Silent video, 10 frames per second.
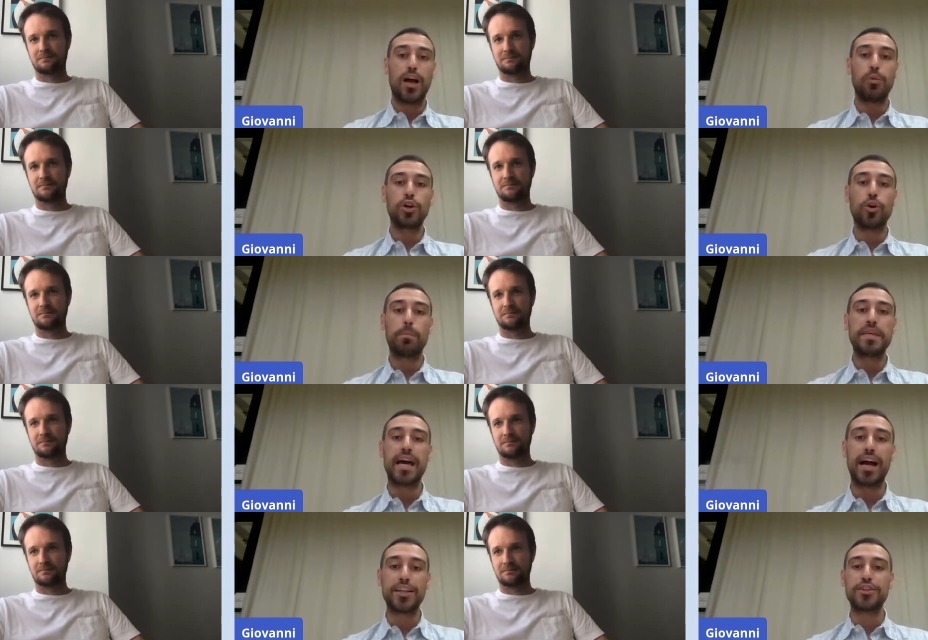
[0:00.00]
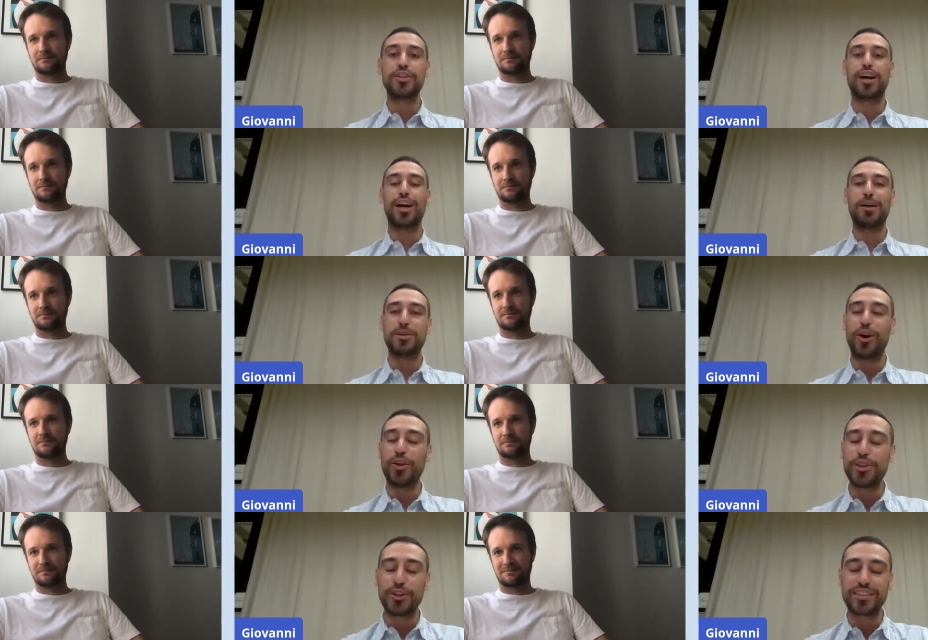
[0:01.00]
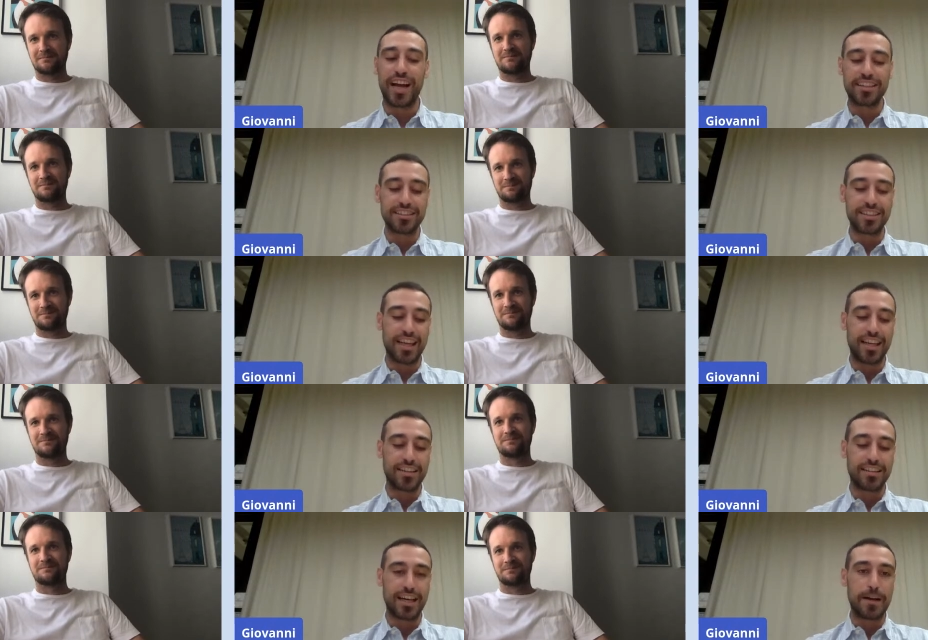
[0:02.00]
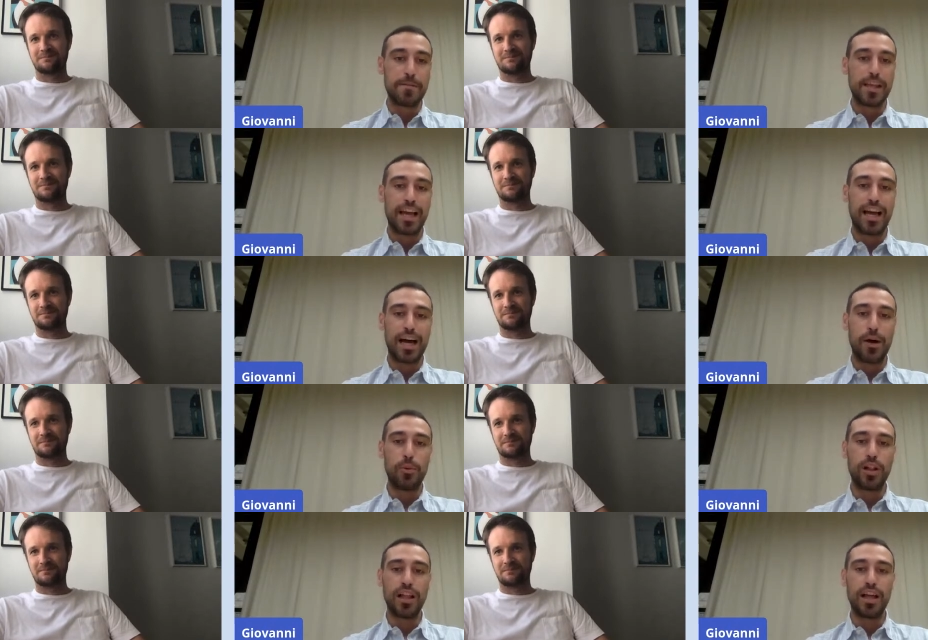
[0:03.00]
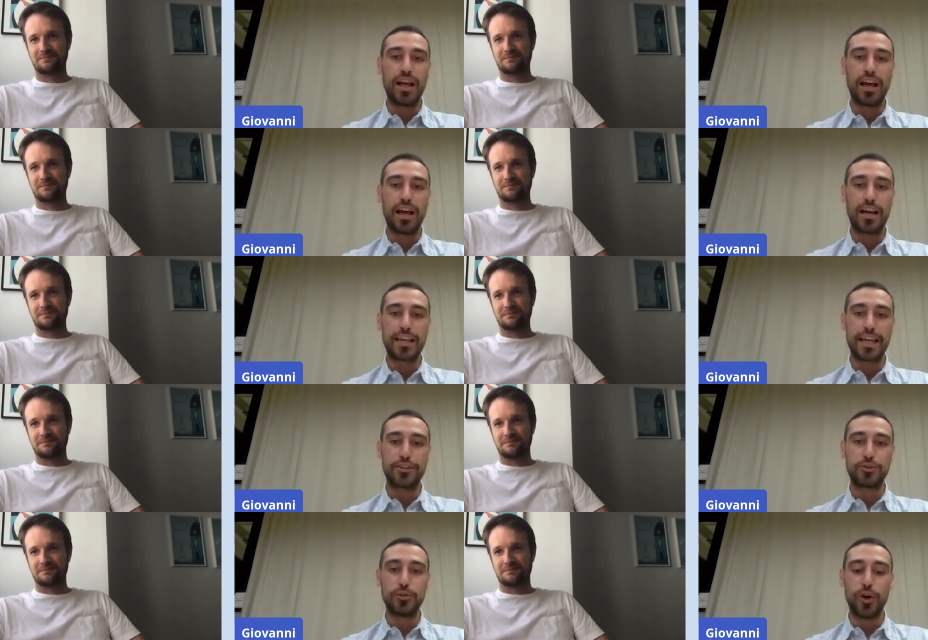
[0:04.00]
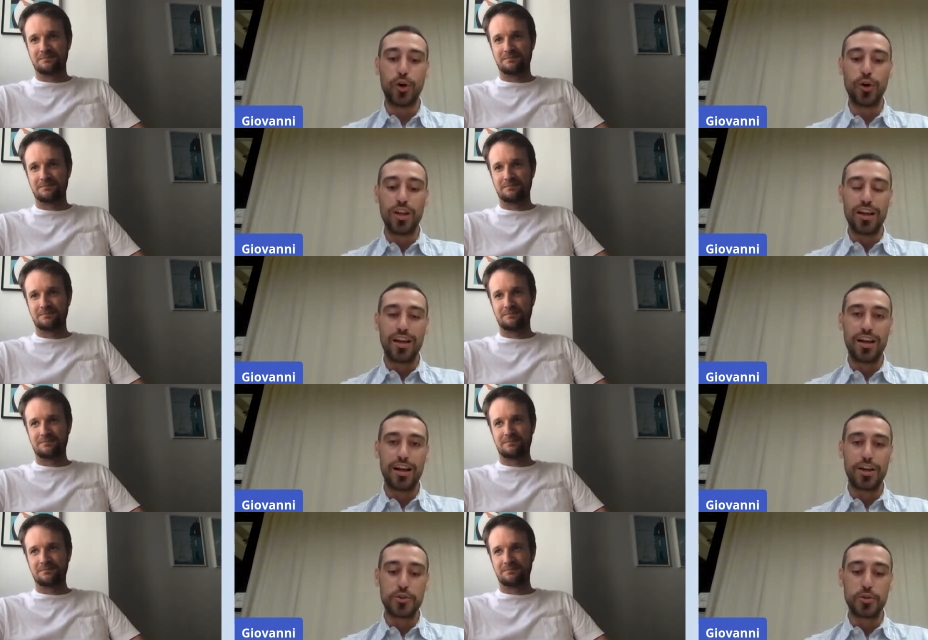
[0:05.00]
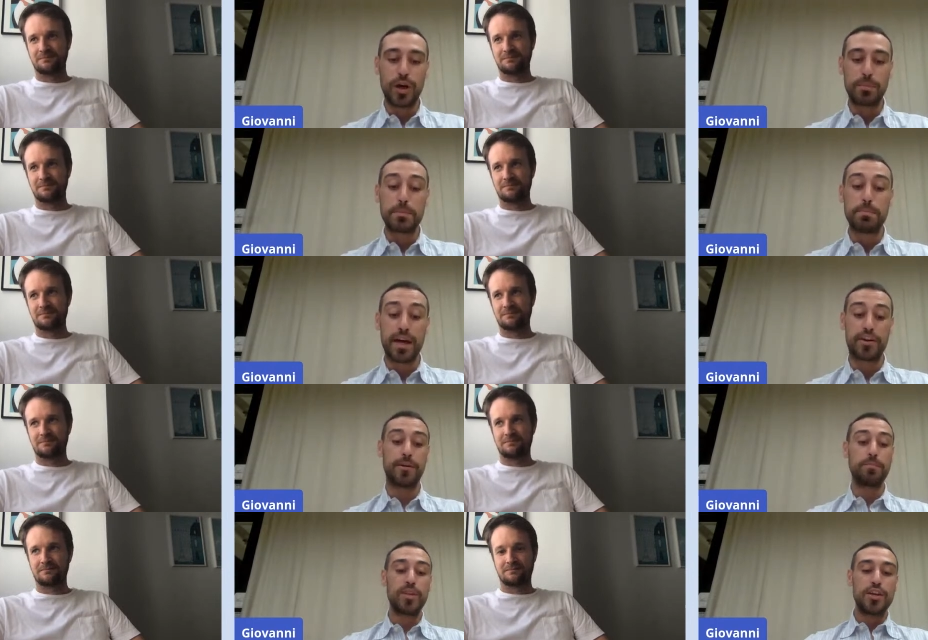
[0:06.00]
Speaker 1: uh, will go behind, uh, beyond your title, and uh, uh, we'll uh, get to know uh, you a bit better.